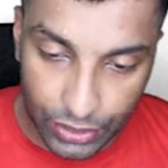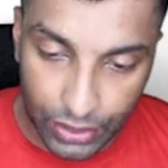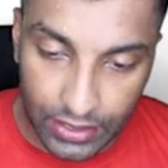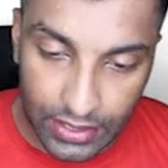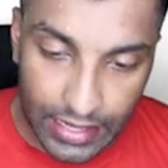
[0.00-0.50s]
So
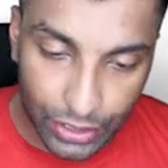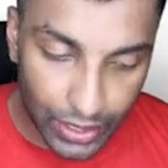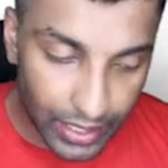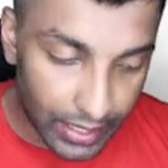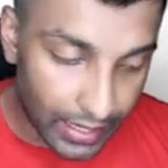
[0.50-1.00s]
this is
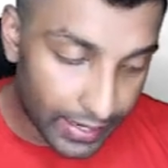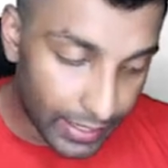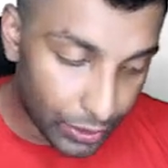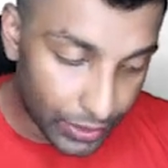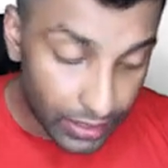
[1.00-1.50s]
actually
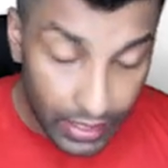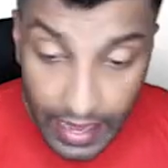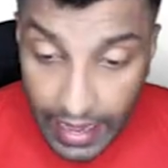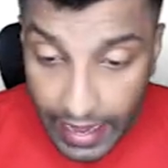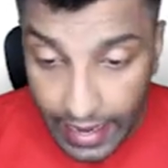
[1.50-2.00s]
related to the
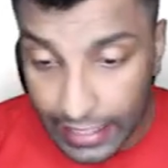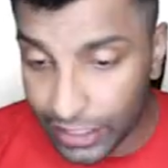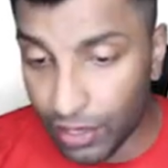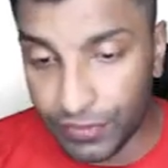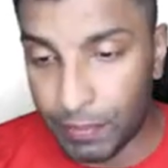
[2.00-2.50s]

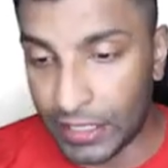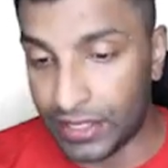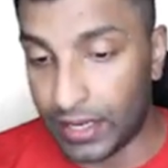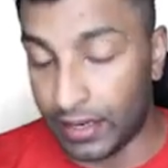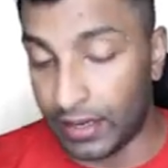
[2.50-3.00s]
election of the
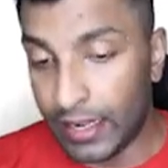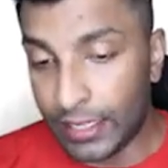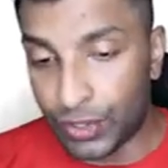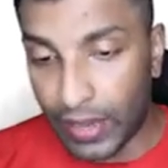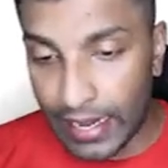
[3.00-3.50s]
president.
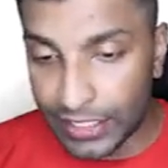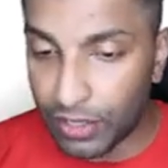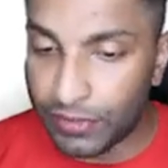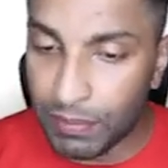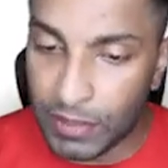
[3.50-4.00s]
So
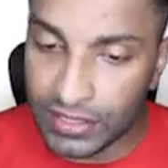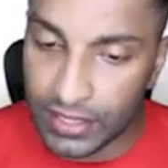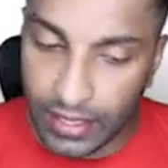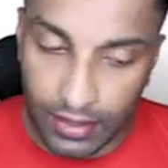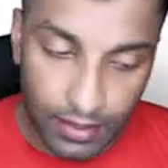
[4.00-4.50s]
election of the
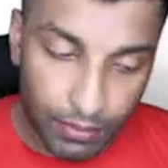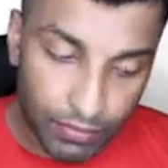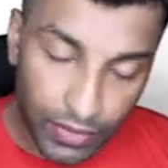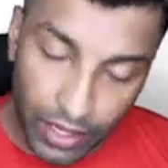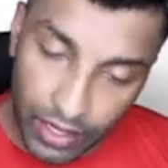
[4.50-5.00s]
president,
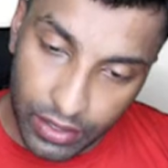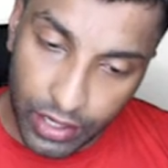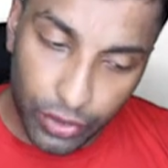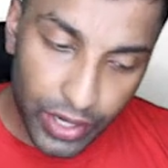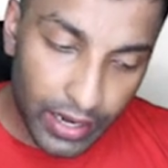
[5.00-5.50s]

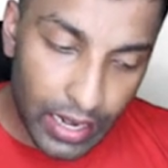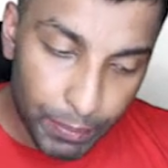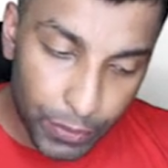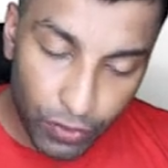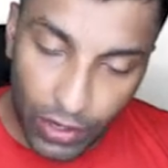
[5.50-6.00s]
here you need
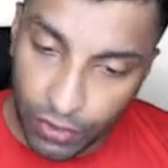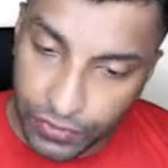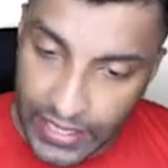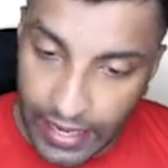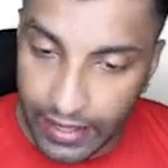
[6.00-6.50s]
approval of
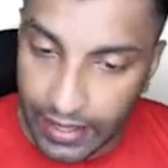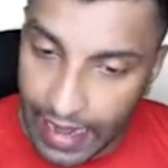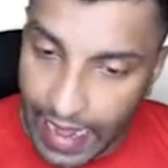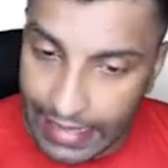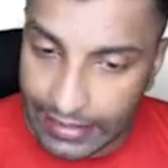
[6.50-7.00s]

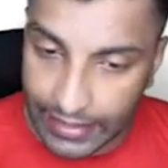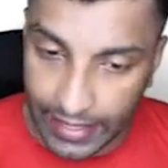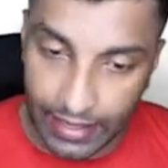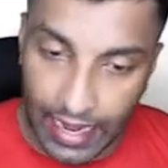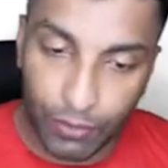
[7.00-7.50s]
center and
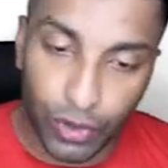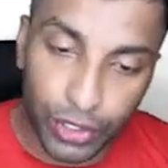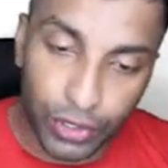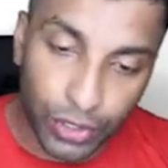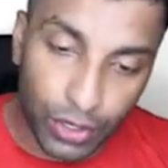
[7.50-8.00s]
state. I'm
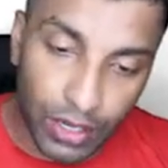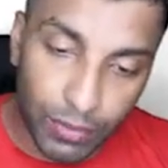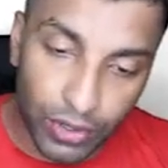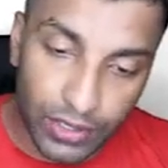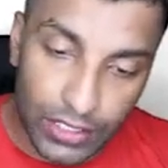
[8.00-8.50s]
going to talk
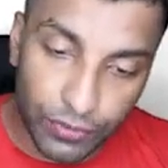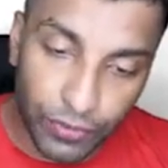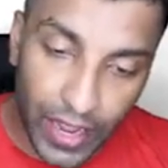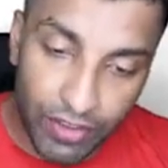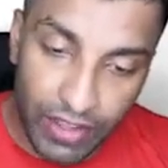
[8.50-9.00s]
about this
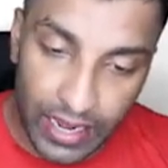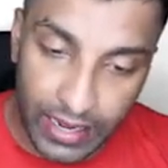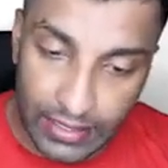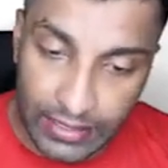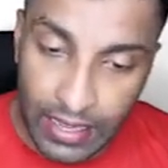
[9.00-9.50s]
5
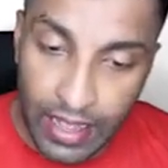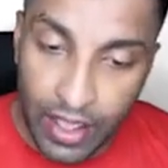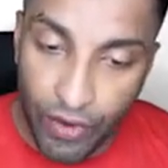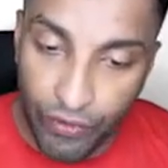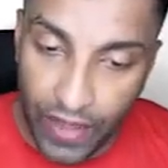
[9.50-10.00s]
areas
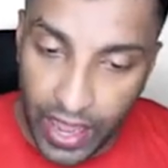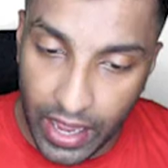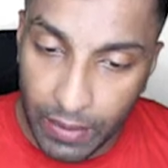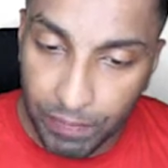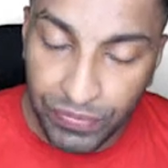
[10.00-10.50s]

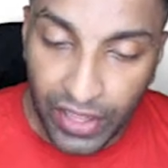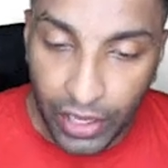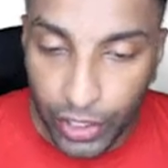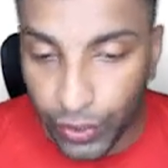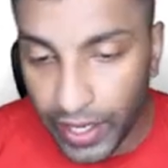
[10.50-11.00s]
where
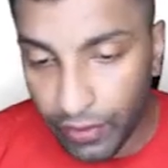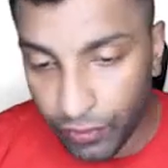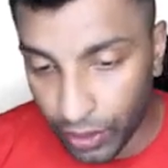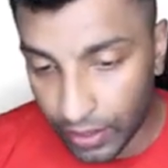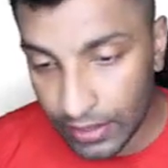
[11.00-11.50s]
you need
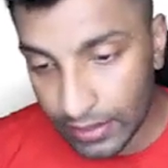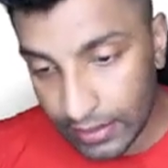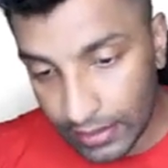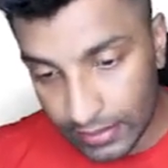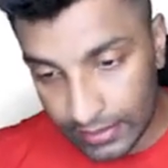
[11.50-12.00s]
what?
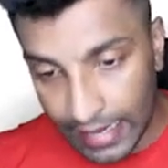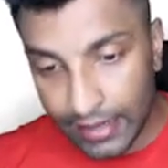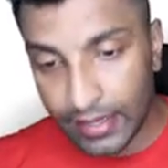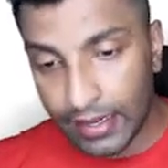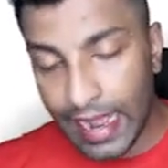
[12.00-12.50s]
The
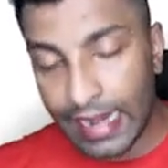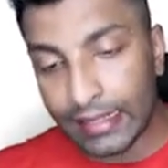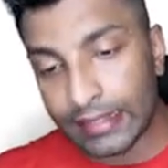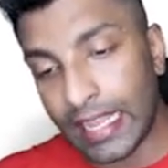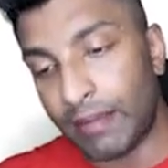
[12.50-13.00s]
center, at
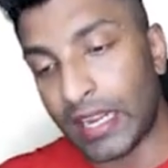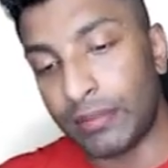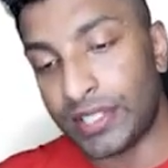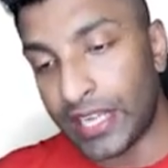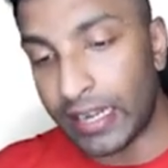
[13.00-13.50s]
the same
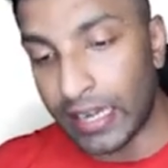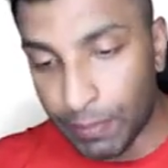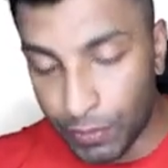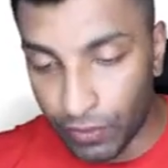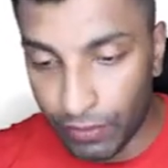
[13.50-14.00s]
time state
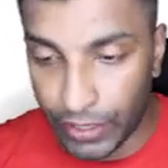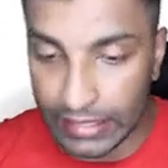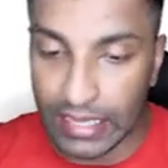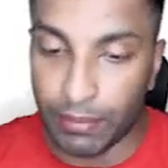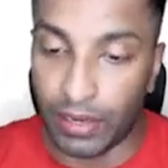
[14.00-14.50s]
approval. For
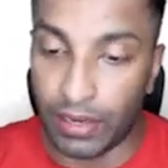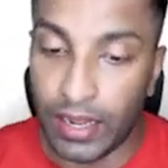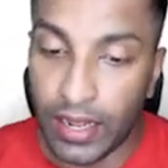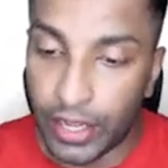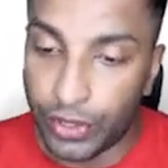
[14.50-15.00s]
example,
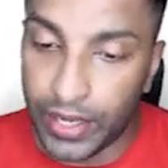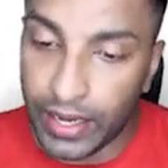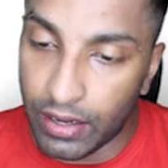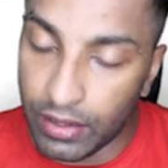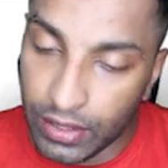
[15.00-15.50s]
you
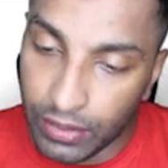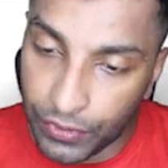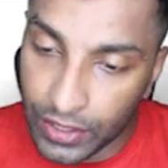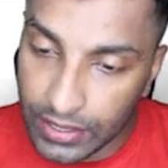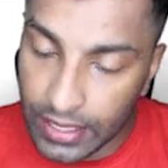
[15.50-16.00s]
need
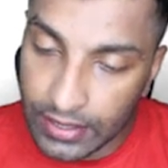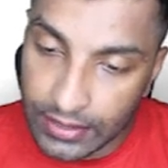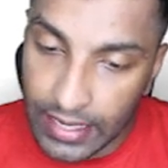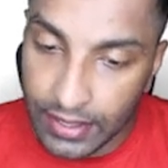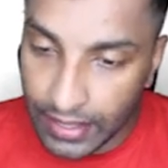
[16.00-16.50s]
the
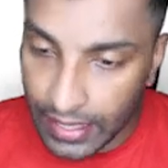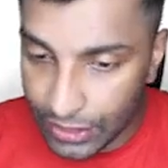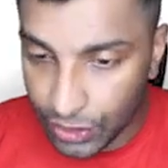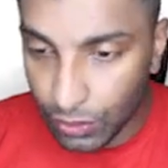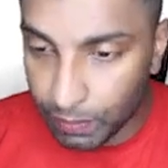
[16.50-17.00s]
center
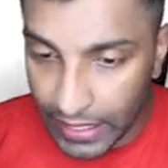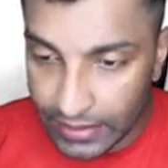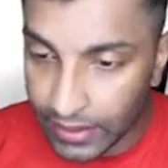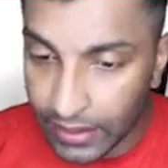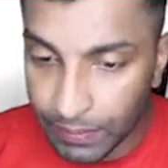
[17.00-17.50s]
has to
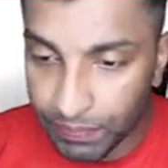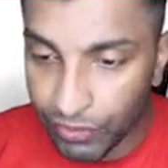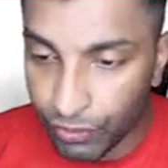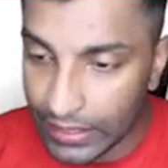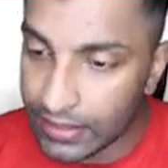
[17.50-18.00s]
pass it.
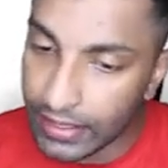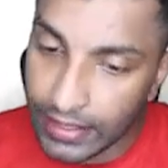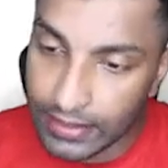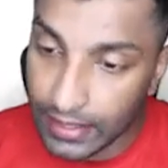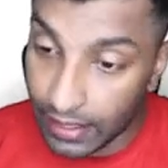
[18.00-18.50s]
Once
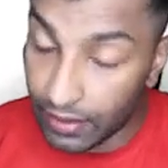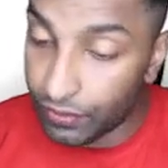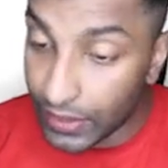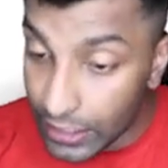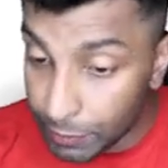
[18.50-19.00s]
it is done
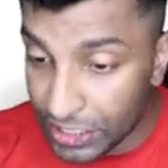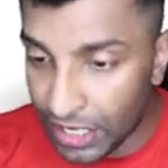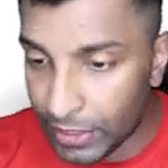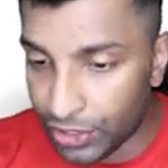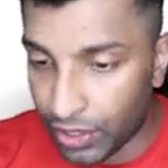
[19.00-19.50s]
with the
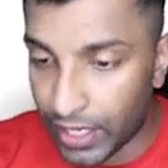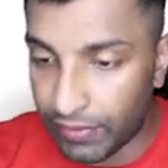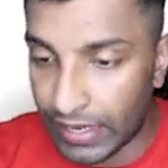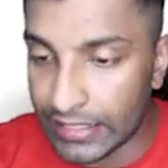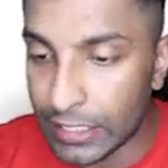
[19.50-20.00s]
special majority.
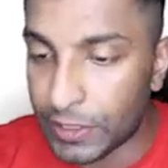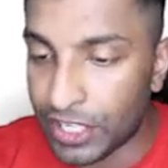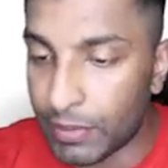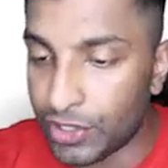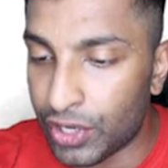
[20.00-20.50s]
When I say
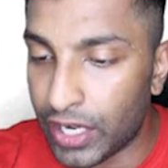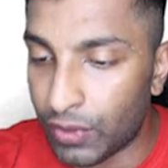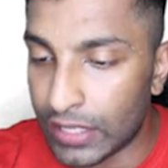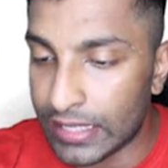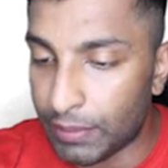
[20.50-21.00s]
special majority,
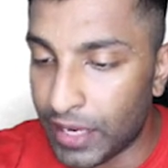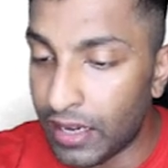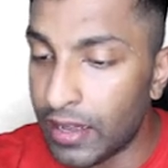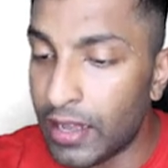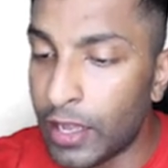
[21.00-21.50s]
what does that
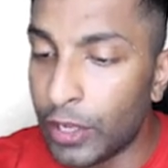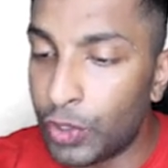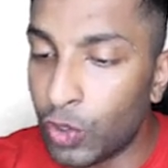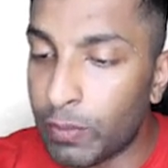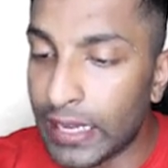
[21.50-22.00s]
mean?
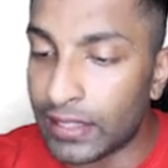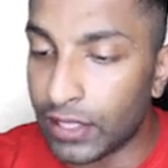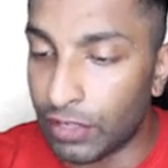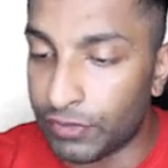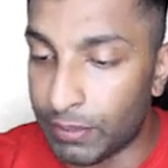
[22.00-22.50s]

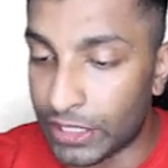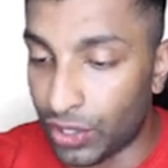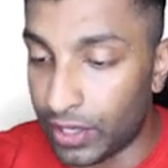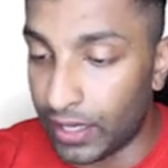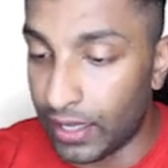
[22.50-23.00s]
2/3 of the
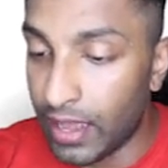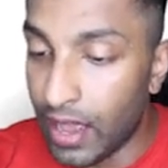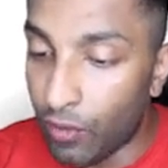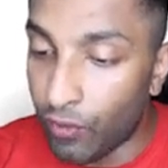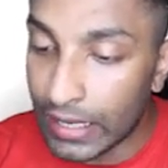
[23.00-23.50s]
majority.
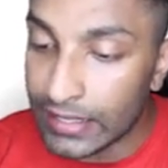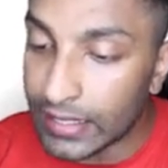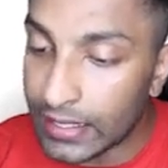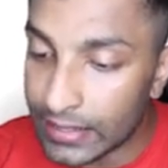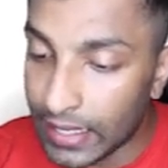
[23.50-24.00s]
Once
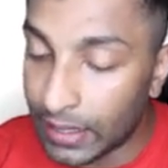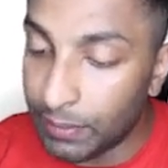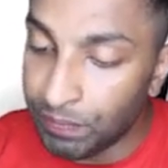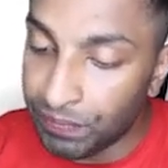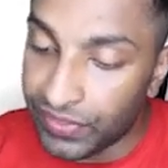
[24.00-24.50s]
it is
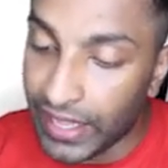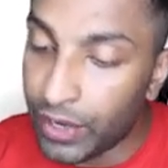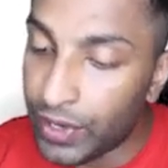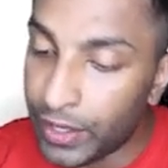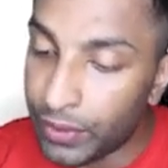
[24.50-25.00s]
done, then
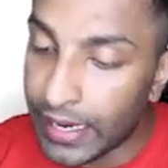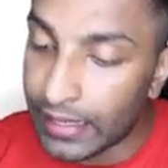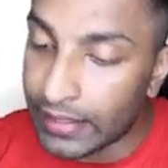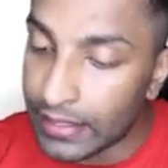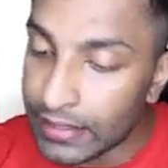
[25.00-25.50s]
you need to
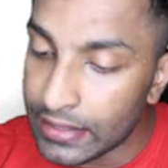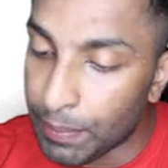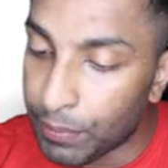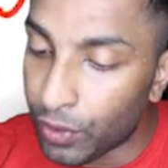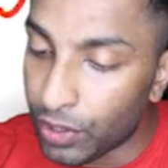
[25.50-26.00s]
get the
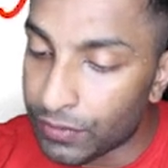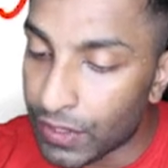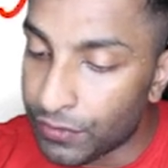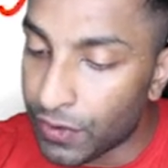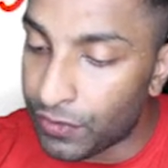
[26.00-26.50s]
support of
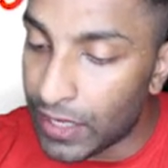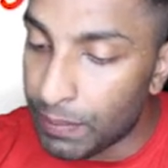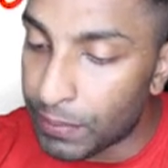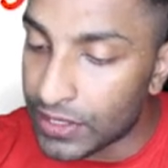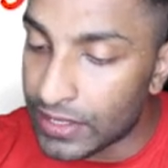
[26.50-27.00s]
the
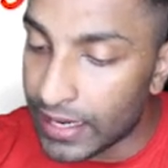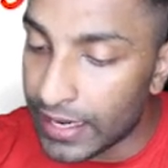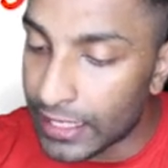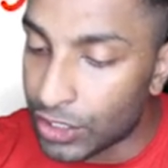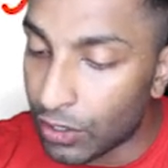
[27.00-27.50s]

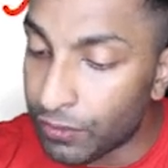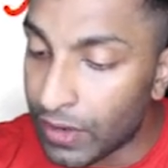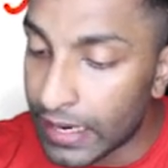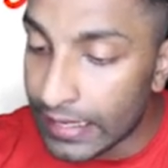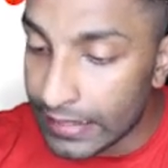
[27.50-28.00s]
50% of
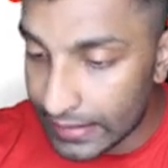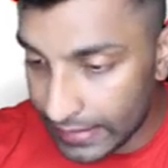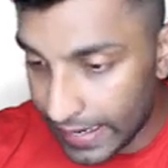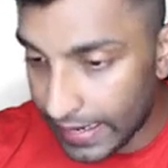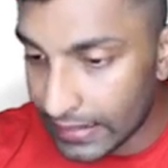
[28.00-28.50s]

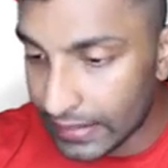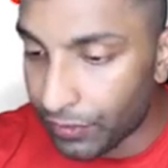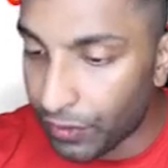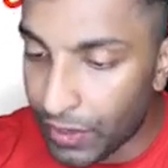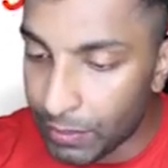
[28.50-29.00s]
states.
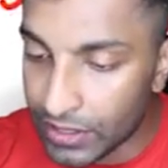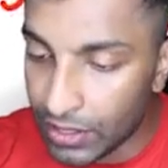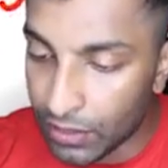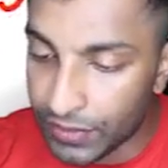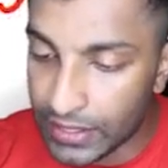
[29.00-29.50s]
The
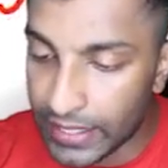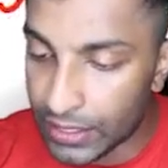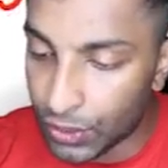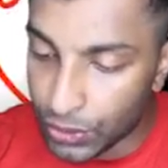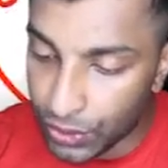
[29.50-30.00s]
50% of the
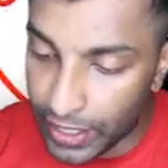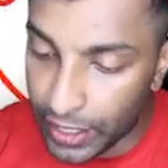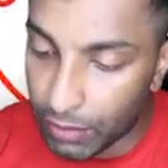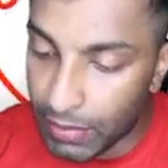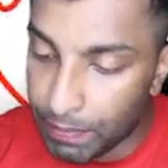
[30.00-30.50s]
states also
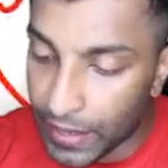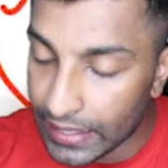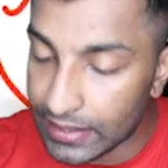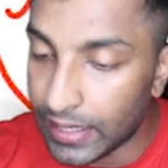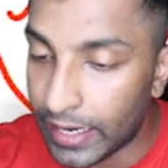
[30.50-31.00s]
need to be
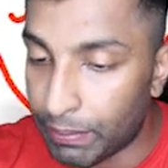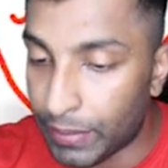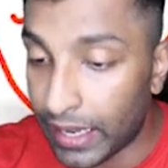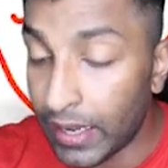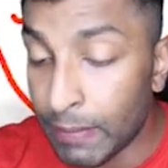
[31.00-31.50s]
passed it
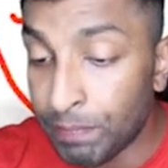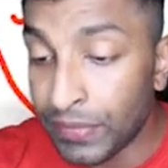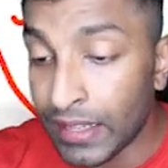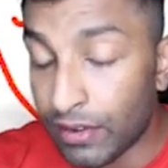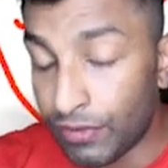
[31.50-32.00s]
by
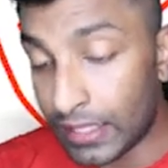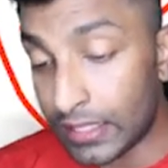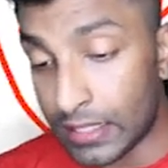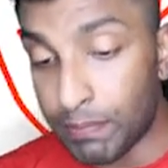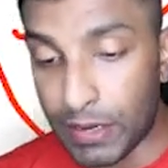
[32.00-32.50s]
with a
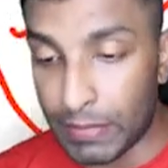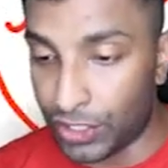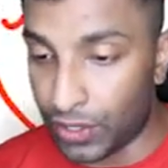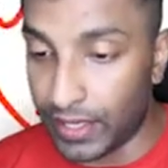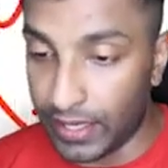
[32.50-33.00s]
simple
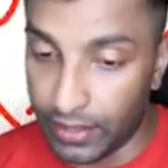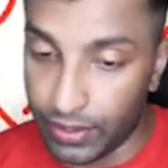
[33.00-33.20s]
majority.